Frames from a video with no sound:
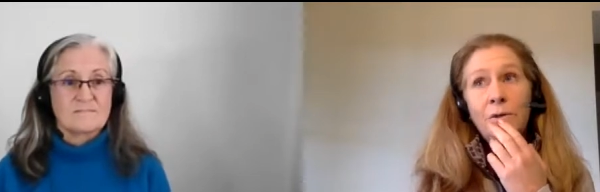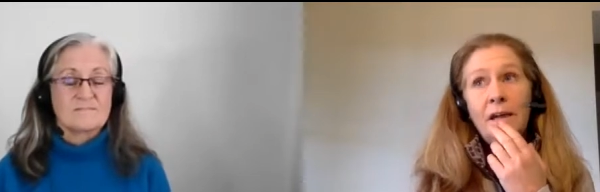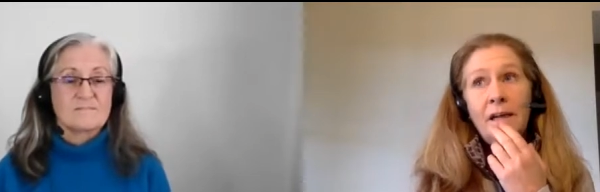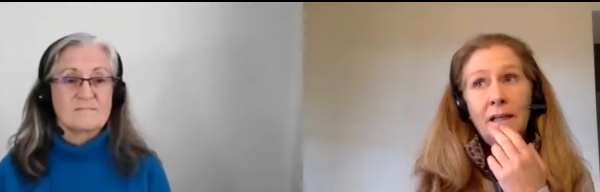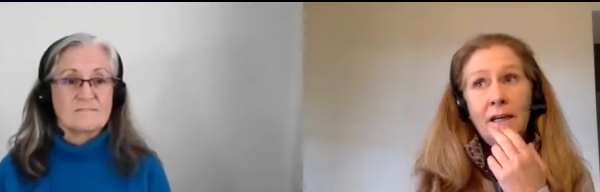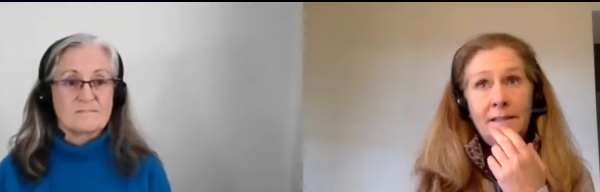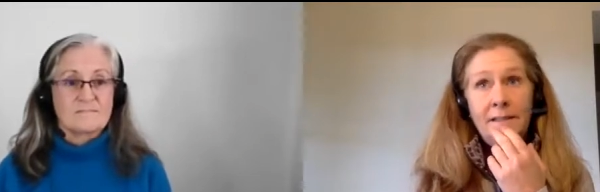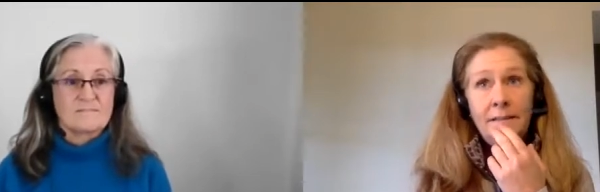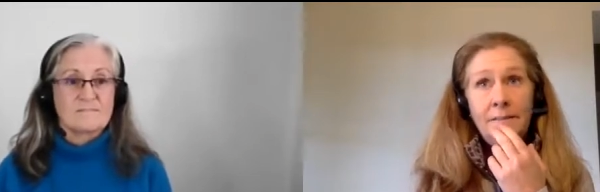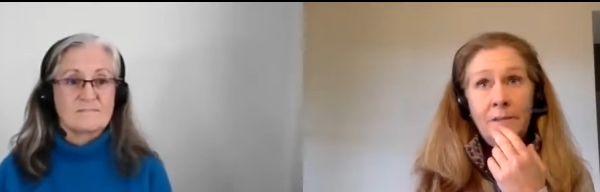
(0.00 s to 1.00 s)
Speaker 1: we're not
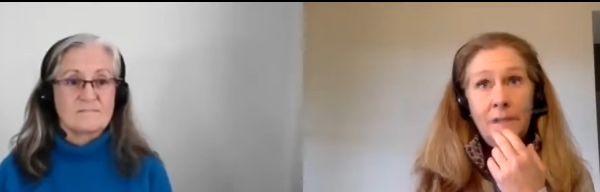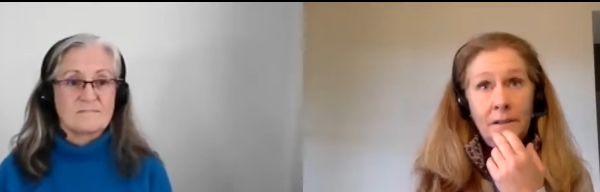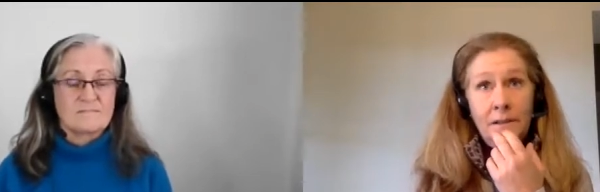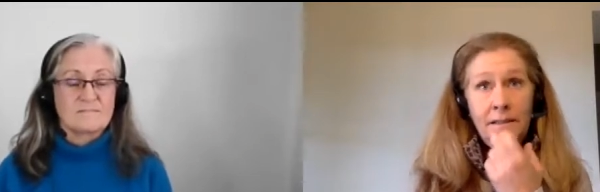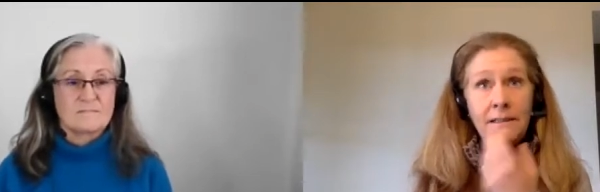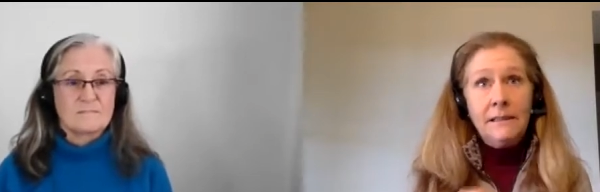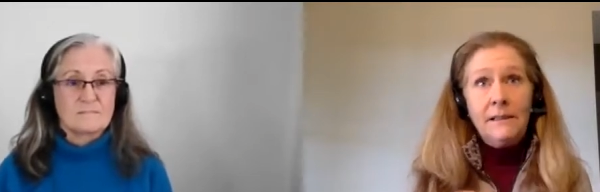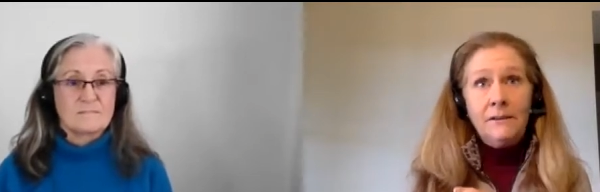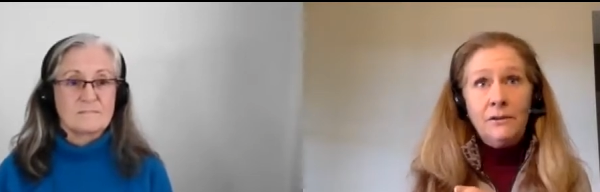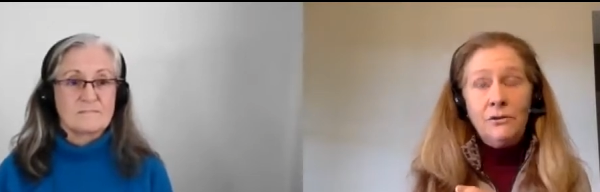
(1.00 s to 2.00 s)
accustomed to
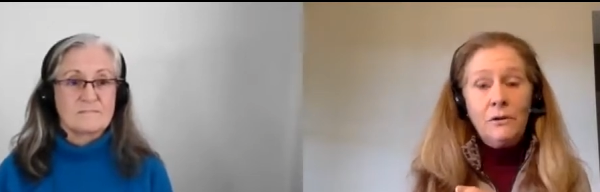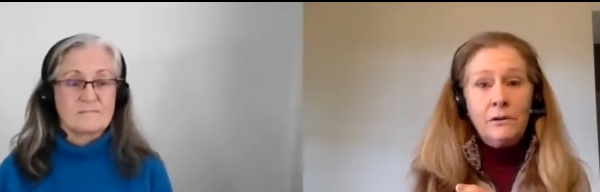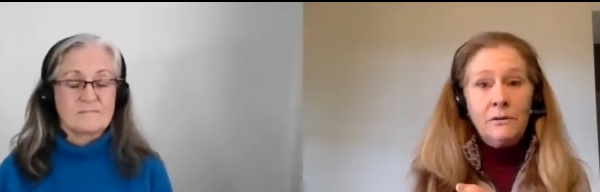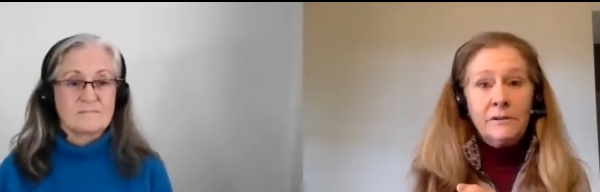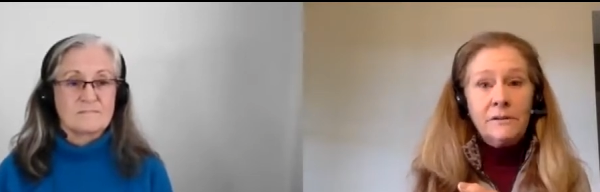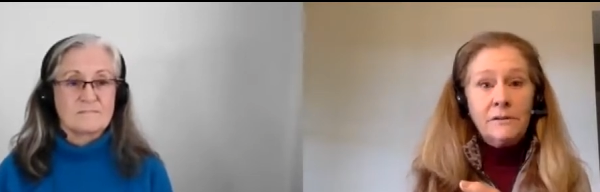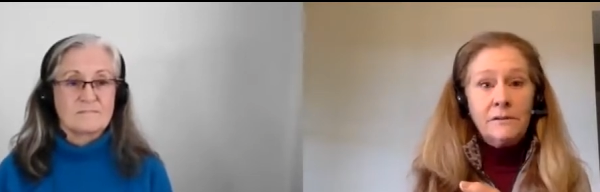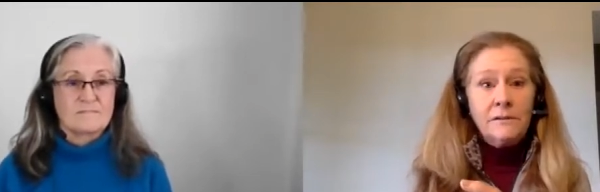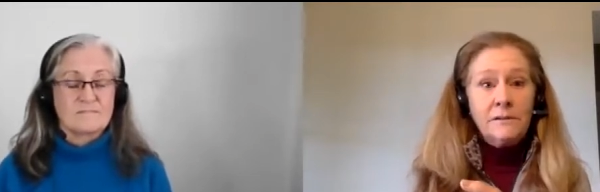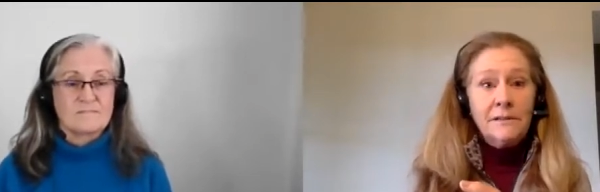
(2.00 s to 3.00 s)
listening to our
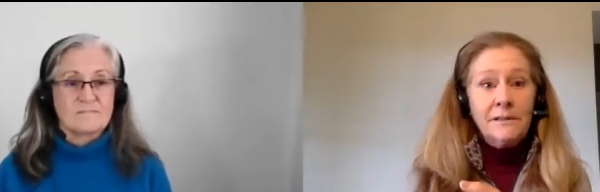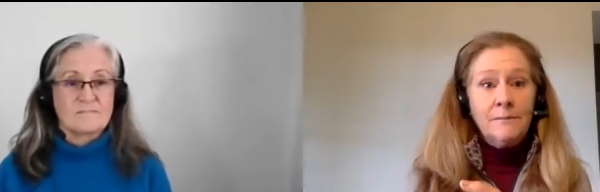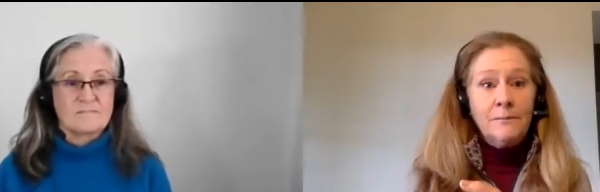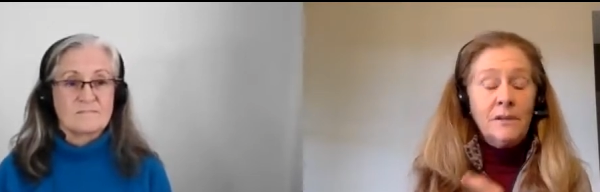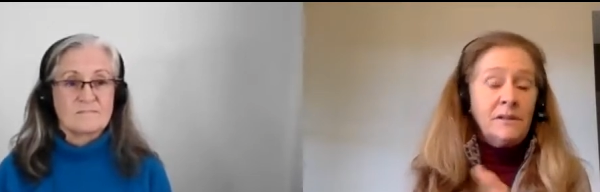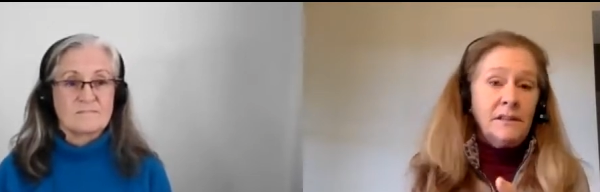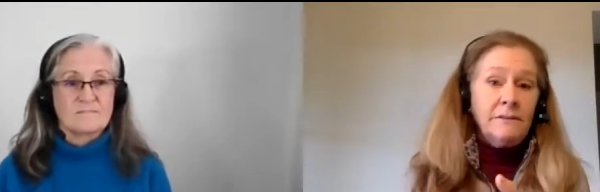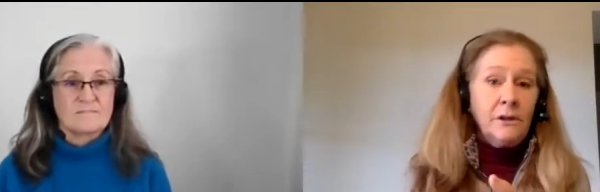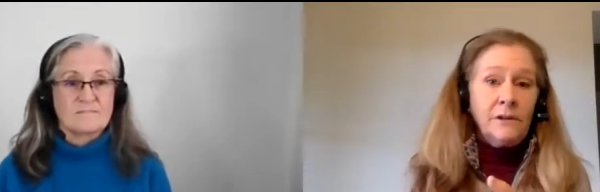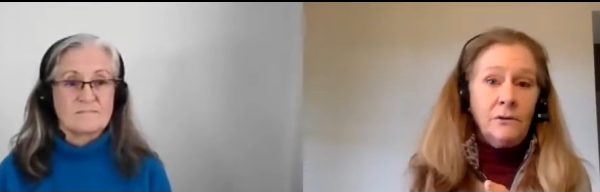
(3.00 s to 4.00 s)
horses, because
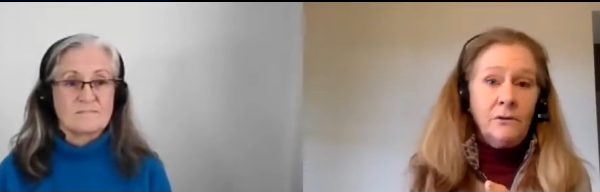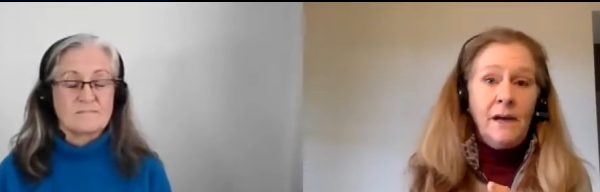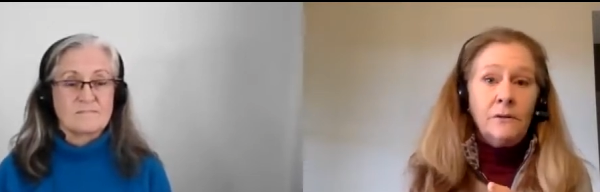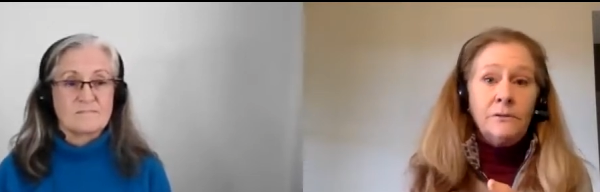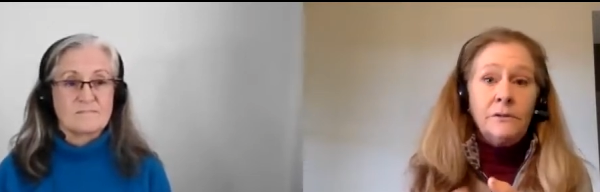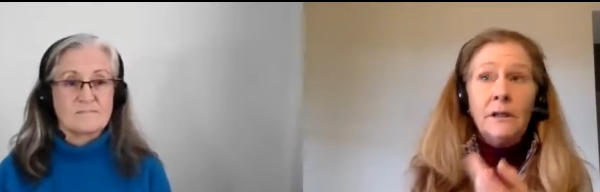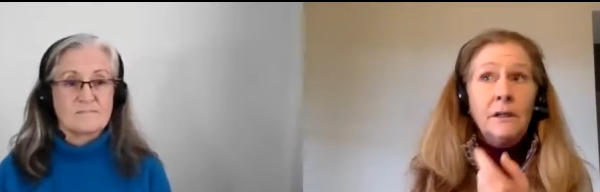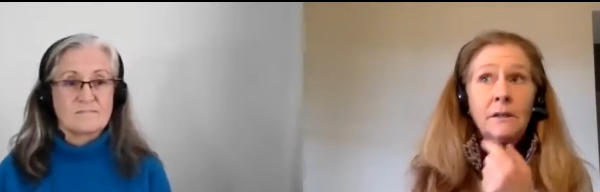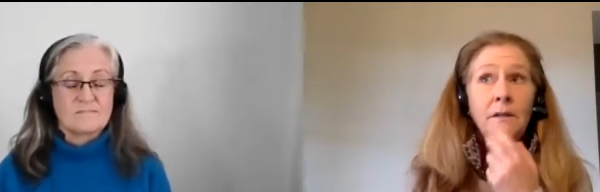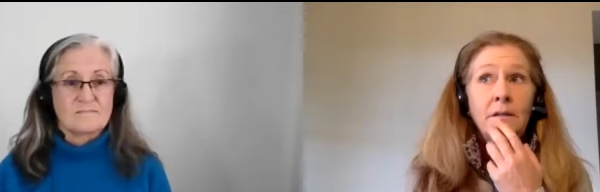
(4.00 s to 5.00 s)
even on the ground,
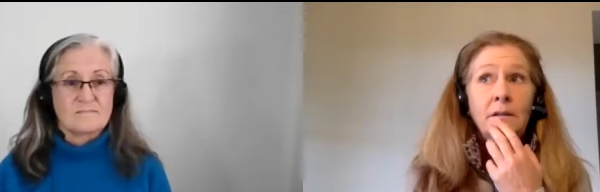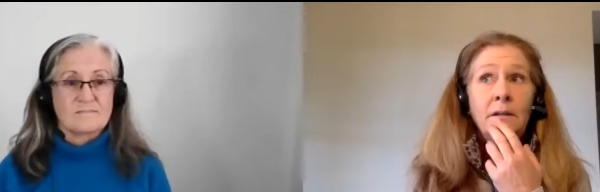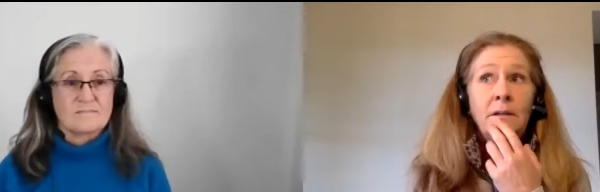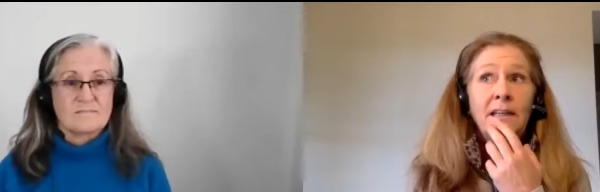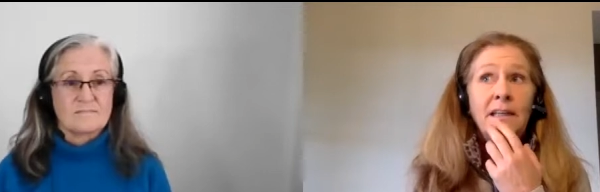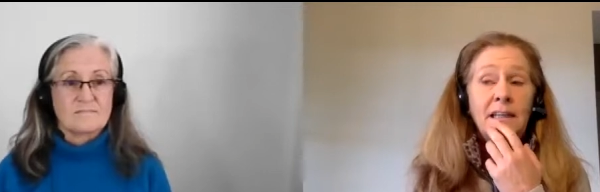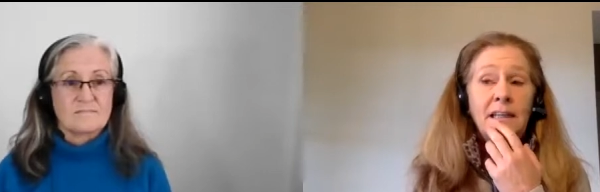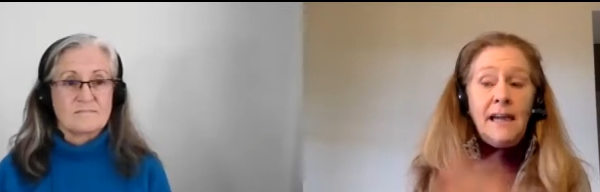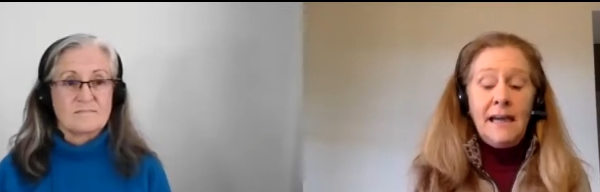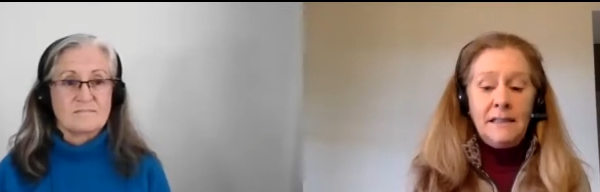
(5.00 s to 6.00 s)
the
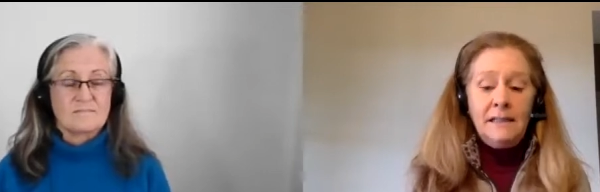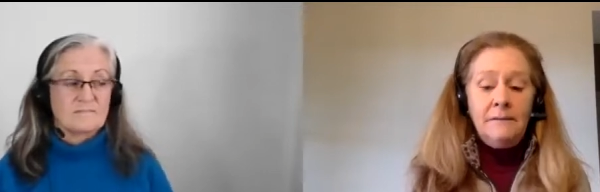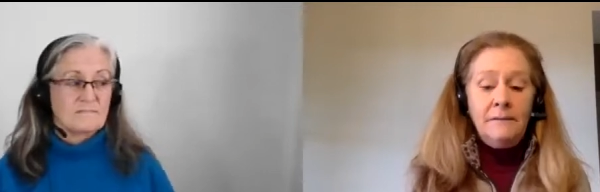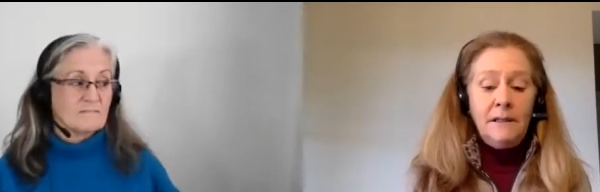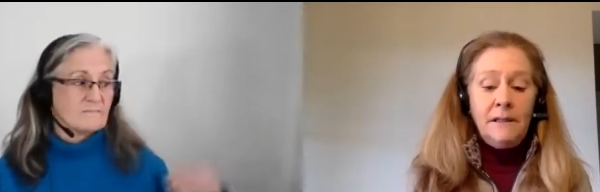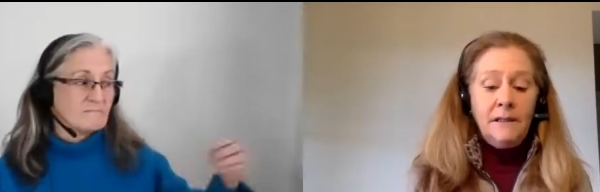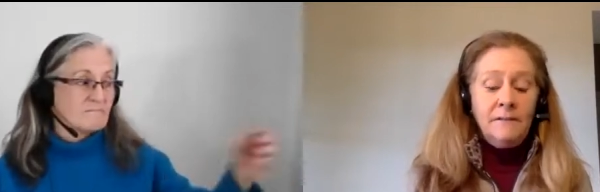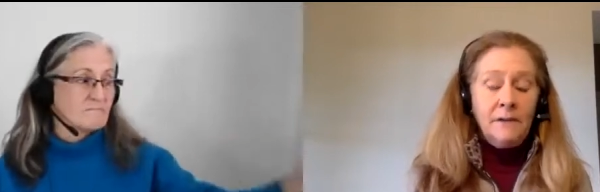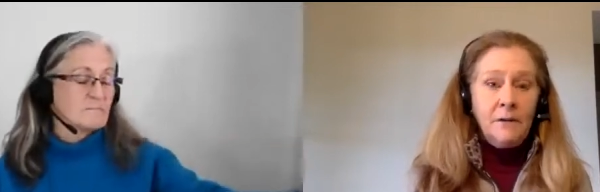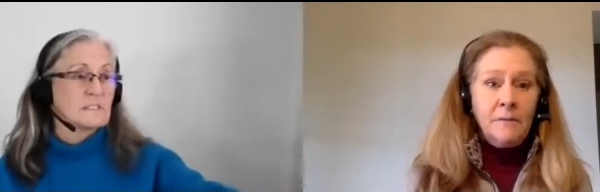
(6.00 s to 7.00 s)

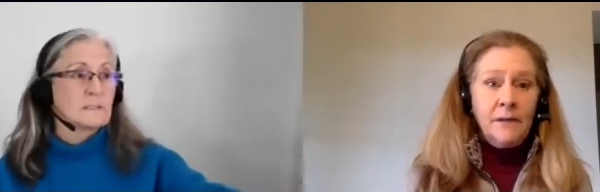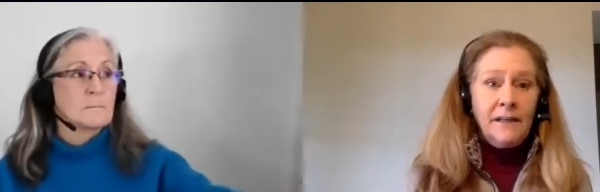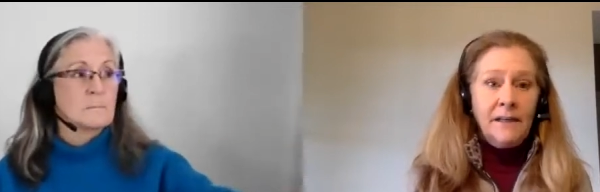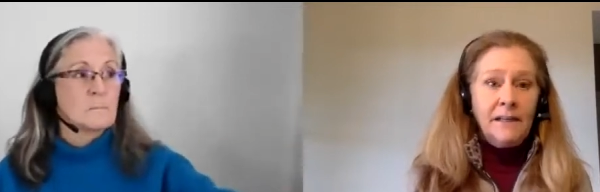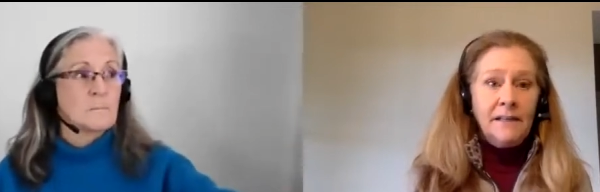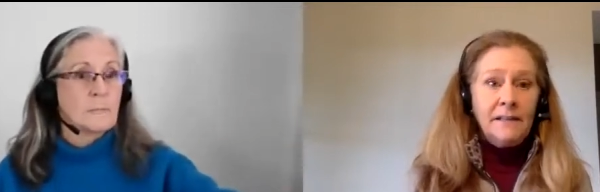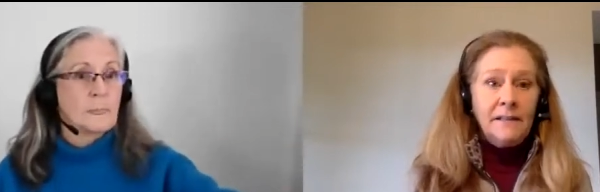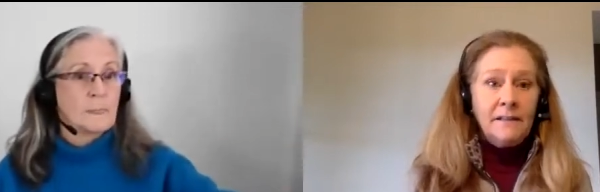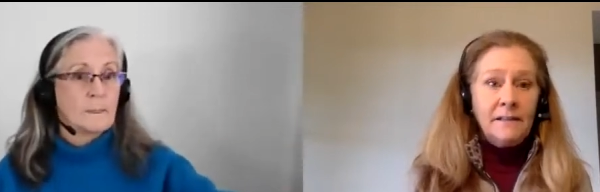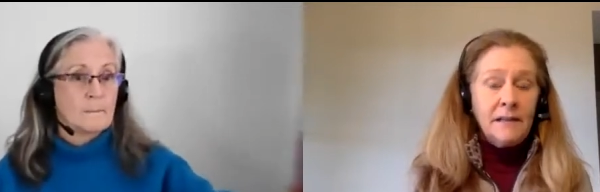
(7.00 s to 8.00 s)
inactivity of our body
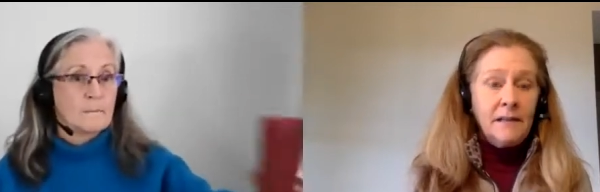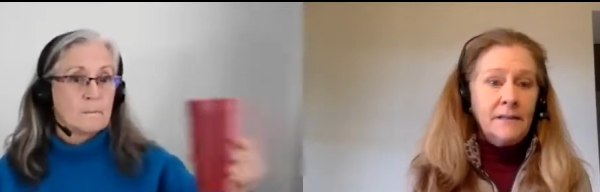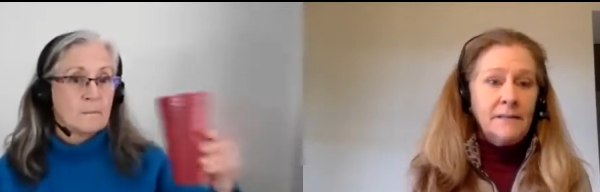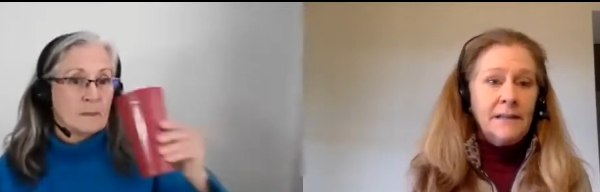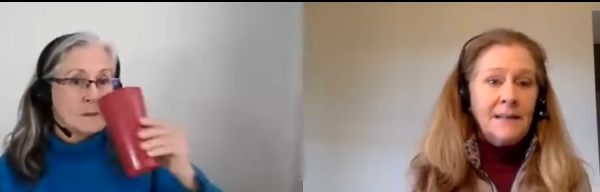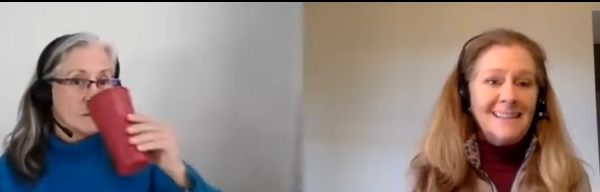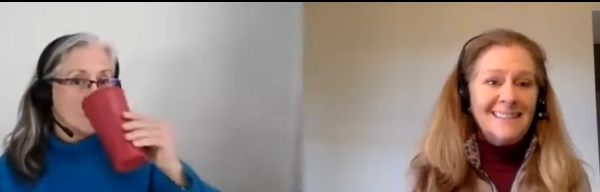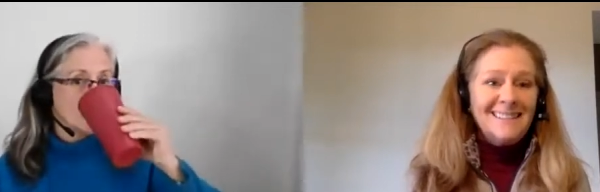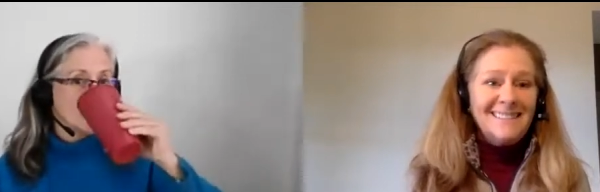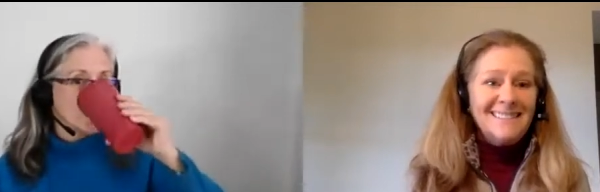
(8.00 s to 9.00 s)
is a contact.